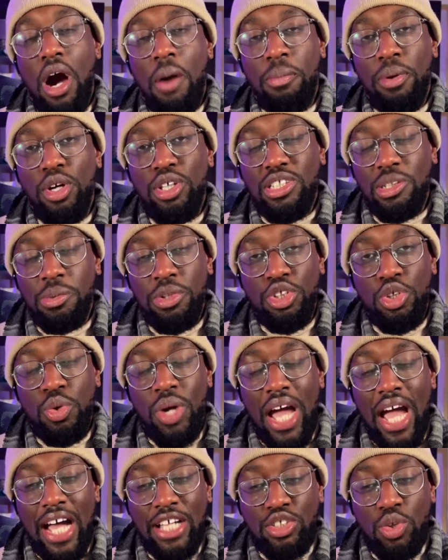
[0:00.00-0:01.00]
uploads that we do
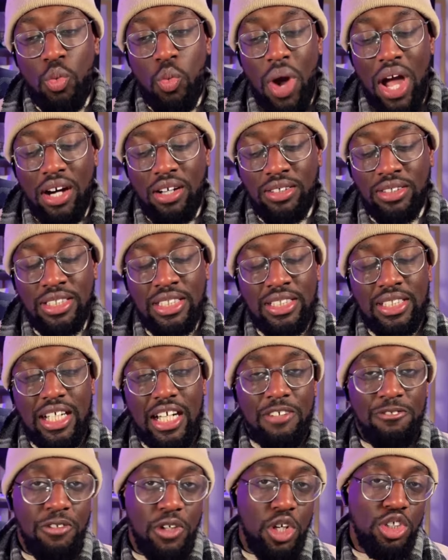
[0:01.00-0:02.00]
as well
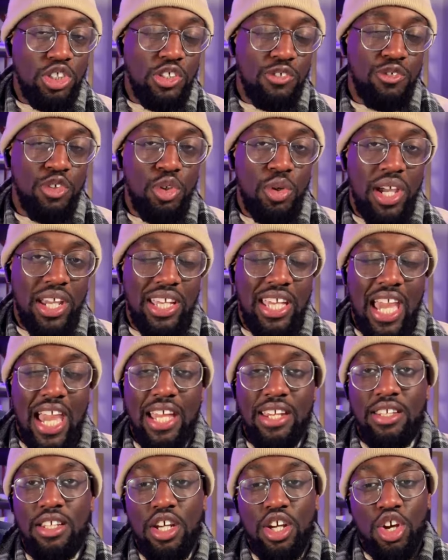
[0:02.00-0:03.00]
and for those of you
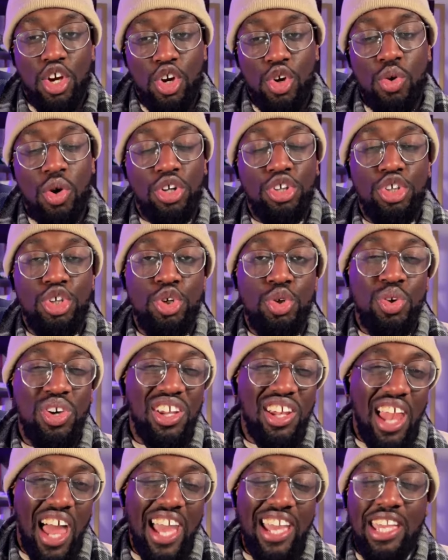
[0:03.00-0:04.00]
again who are new,
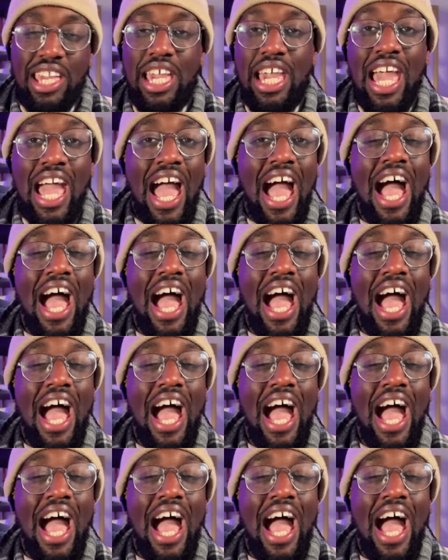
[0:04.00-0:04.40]
like it,